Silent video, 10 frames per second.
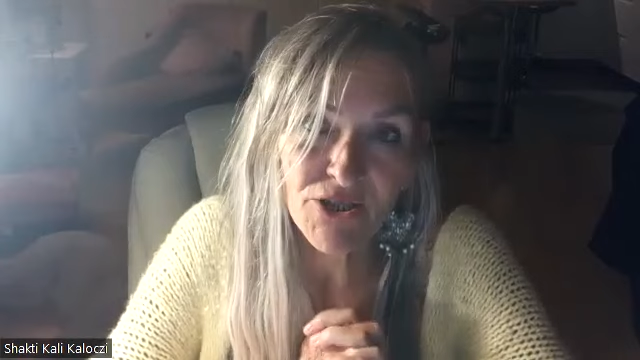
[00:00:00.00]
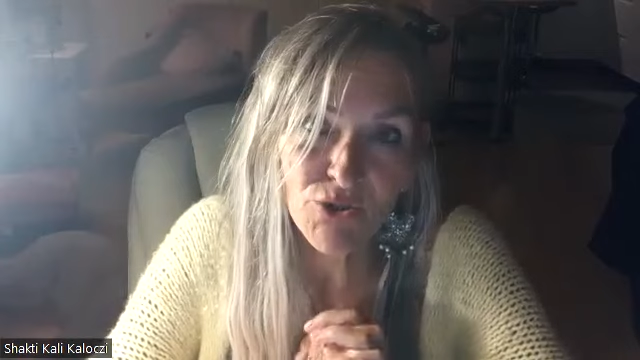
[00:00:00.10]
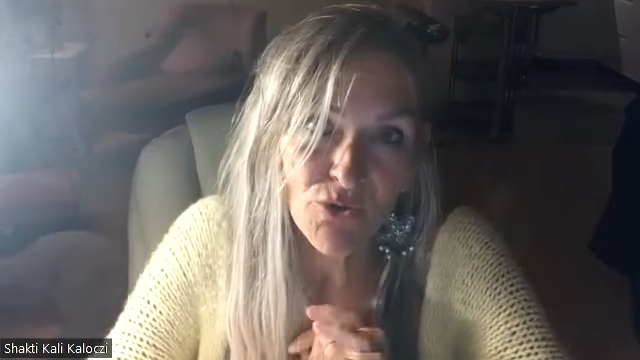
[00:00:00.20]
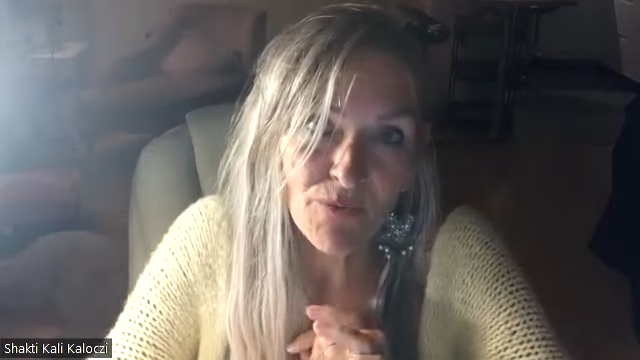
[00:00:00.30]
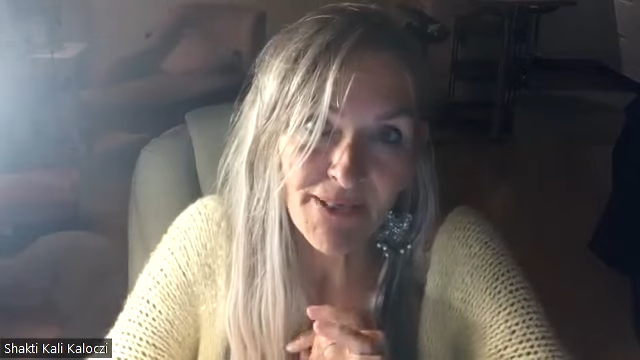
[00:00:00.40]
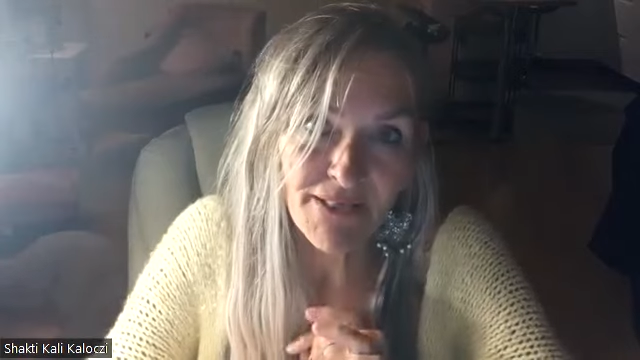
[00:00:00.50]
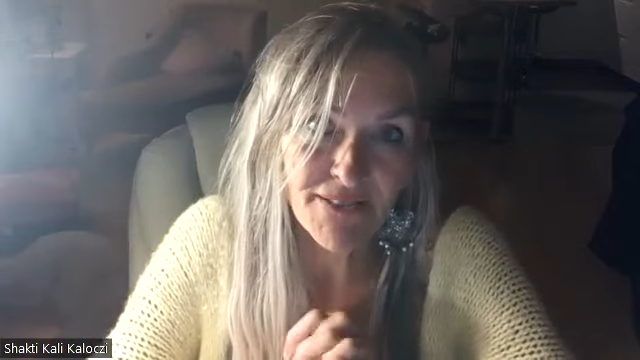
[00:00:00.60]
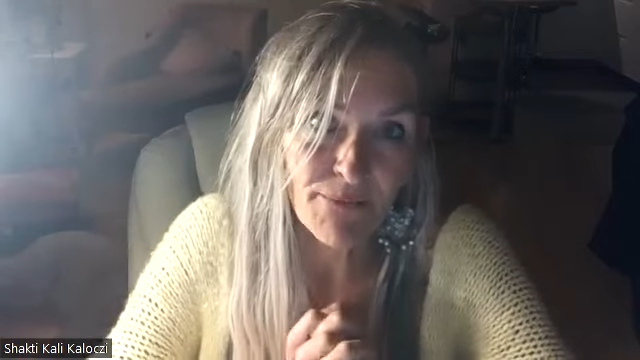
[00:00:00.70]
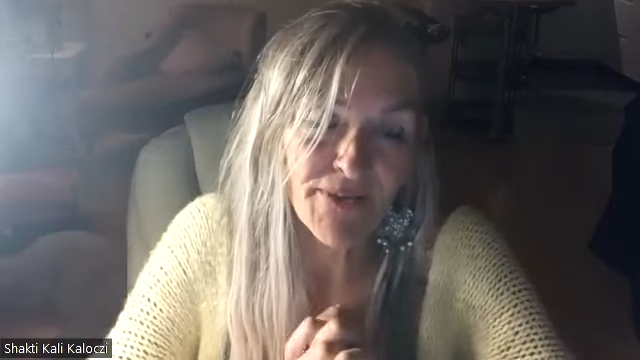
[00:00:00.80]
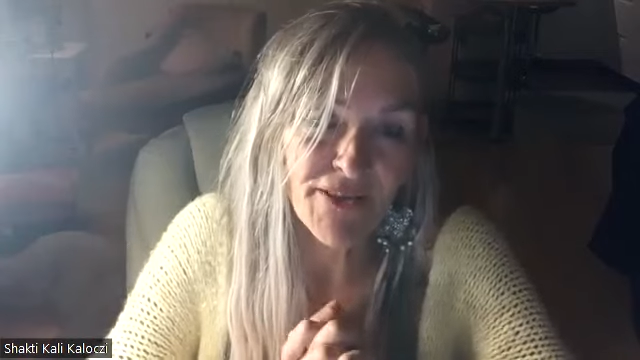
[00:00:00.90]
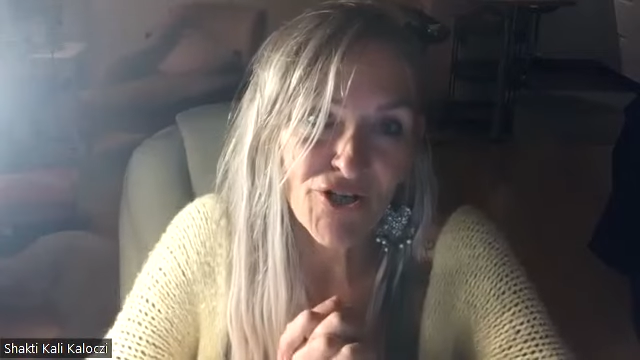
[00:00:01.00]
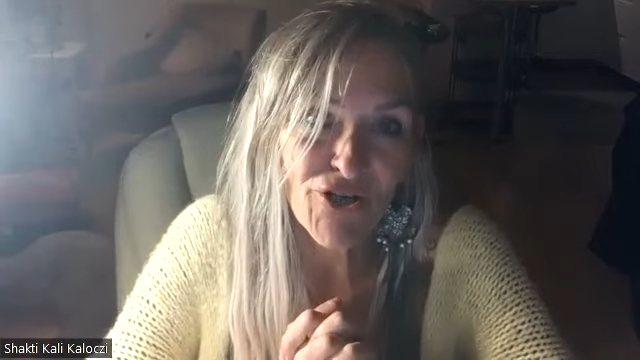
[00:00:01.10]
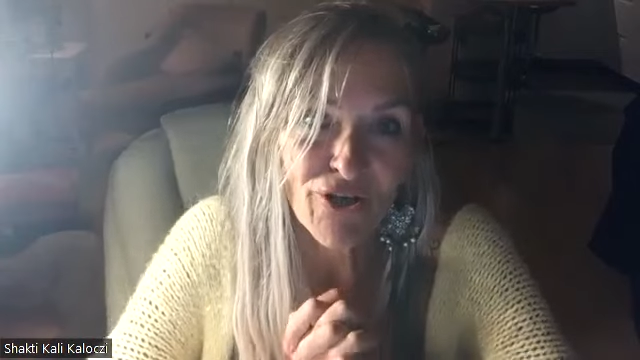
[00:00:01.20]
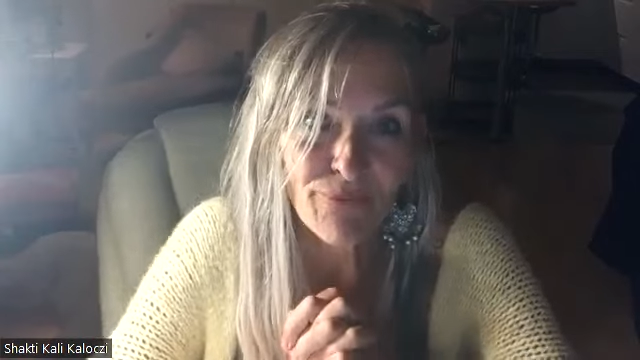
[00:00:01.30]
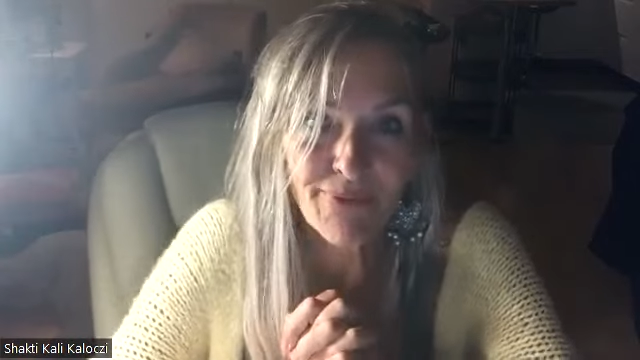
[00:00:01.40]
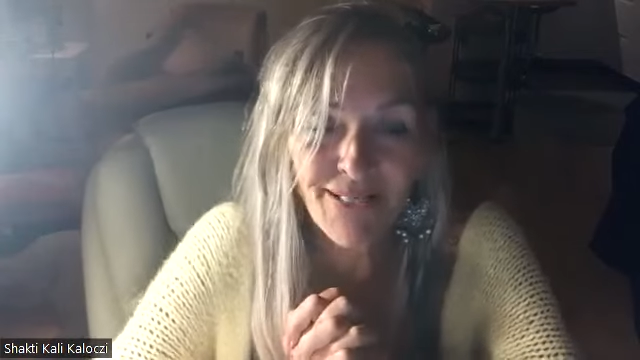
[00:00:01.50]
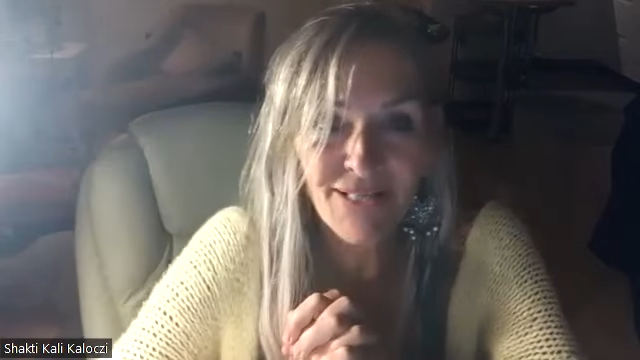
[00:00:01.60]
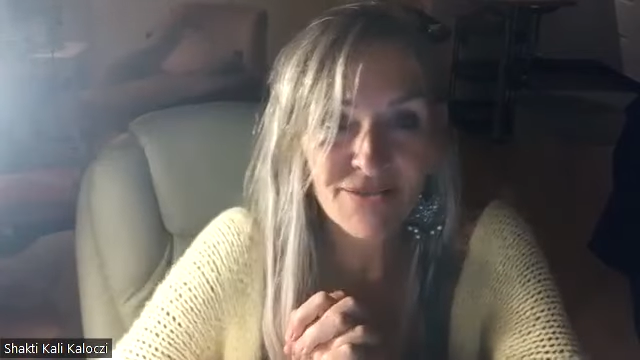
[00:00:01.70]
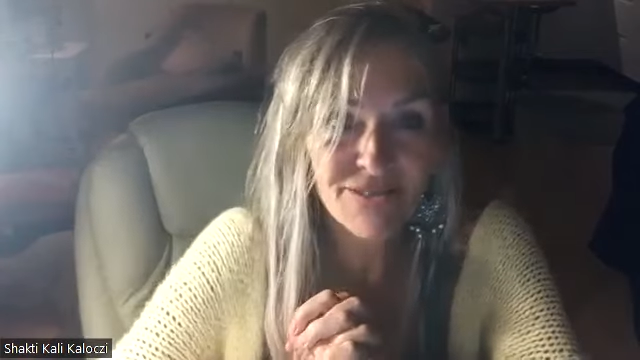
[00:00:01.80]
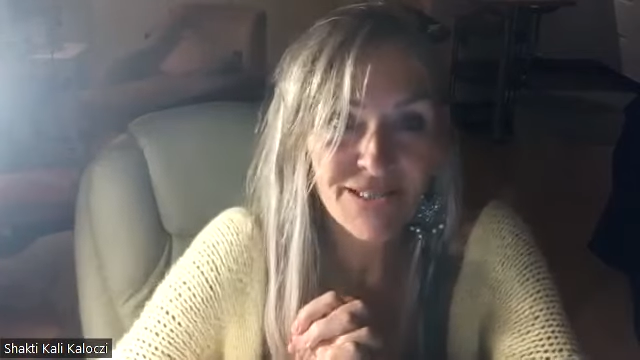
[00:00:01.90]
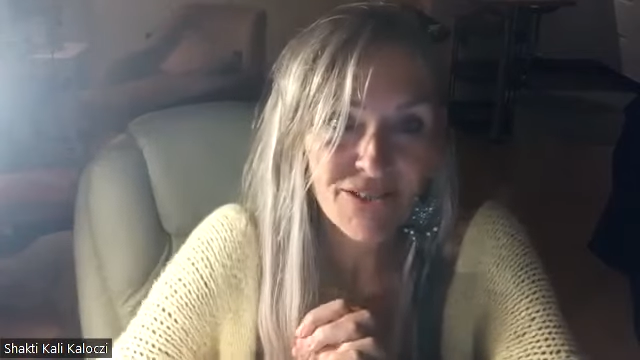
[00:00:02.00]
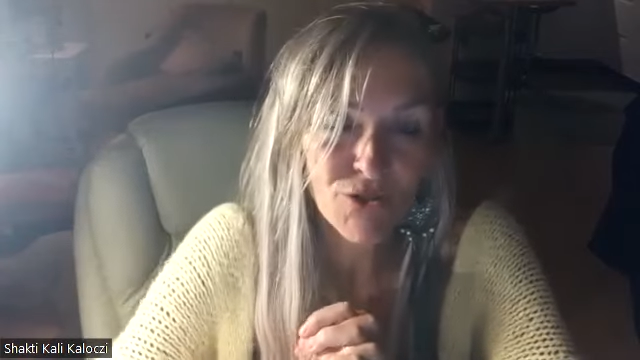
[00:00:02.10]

to talk about something that nobody else is